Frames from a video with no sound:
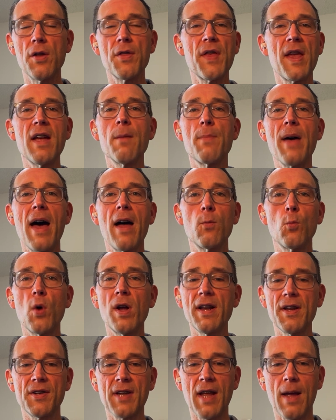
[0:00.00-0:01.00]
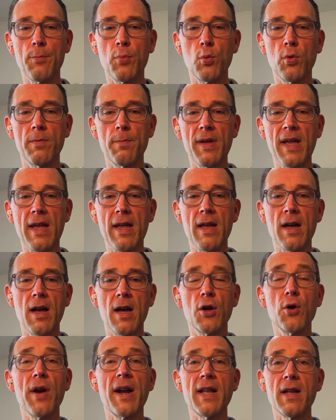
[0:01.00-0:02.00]
think about one example would be
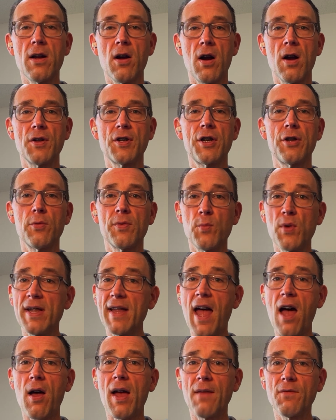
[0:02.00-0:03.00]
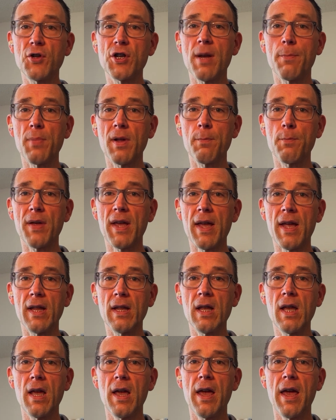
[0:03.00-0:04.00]
credit cards. We now have chip and
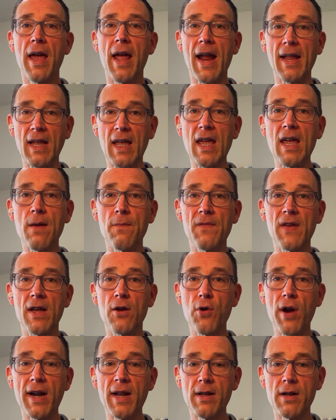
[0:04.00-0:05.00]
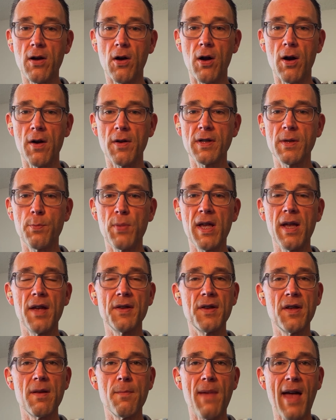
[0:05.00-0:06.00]
pin and EMV credit cards
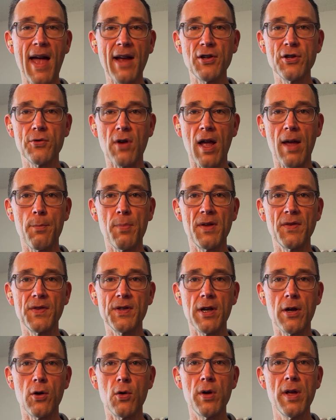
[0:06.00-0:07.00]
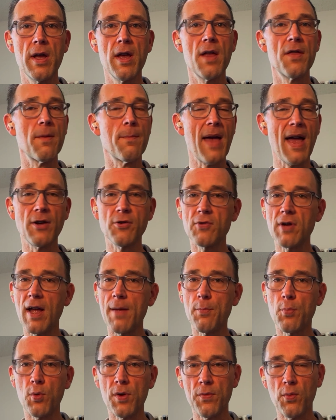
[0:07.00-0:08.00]
because of the mag stripe. And so the mag
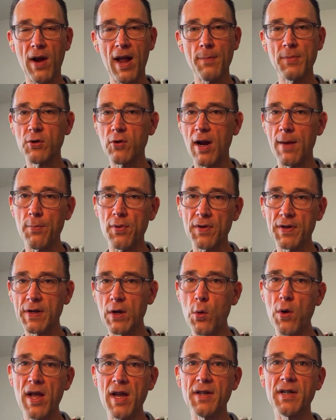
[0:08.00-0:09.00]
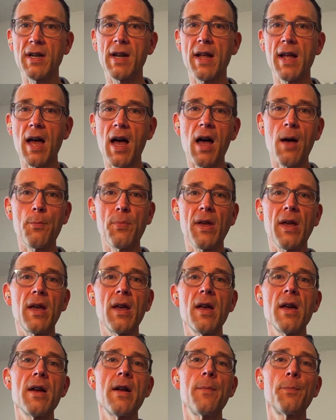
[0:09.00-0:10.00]
stripe with RAM scraper is so easy to
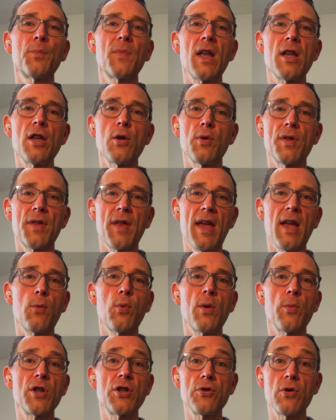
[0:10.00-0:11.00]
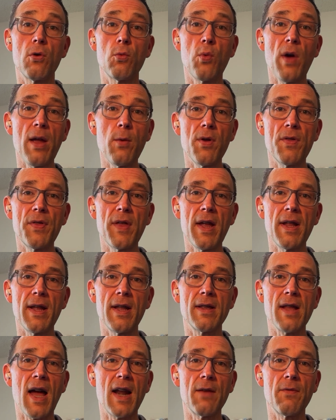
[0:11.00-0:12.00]
copy that you would think we would do away with it
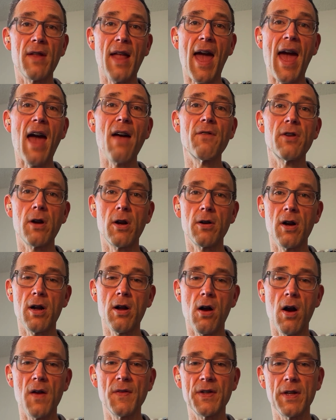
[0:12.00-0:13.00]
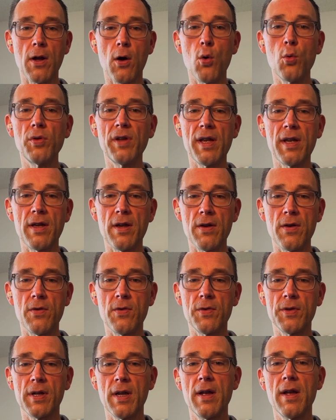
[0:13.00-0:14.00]
and not even have it on our cards and only
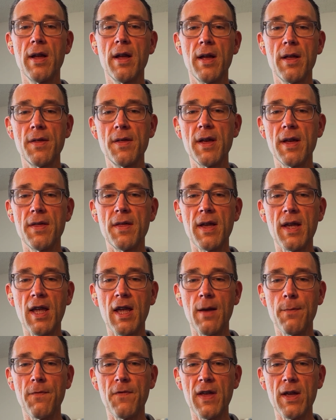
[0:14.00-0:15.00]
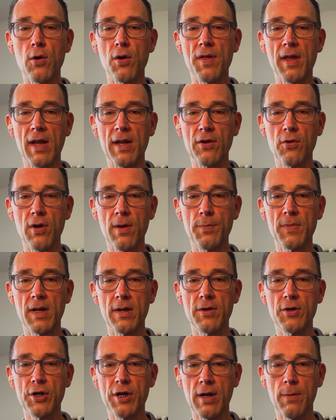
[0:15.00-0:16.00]
use the EMV or the
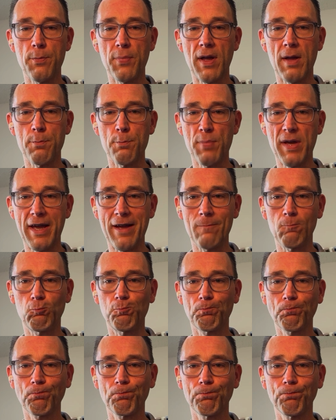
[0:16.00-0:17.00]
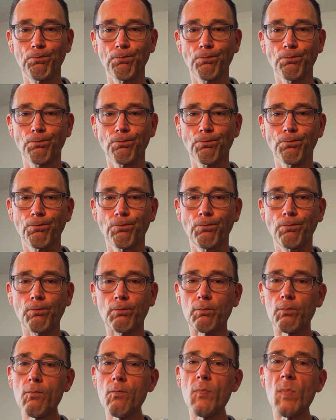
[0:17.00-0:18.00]
encrypted chip and pin.
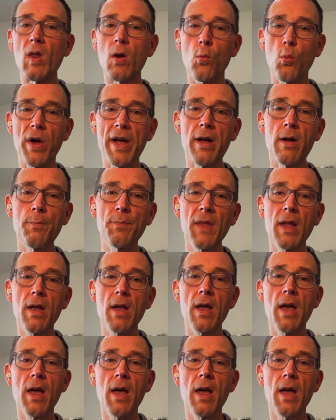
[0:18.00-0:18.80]
Well,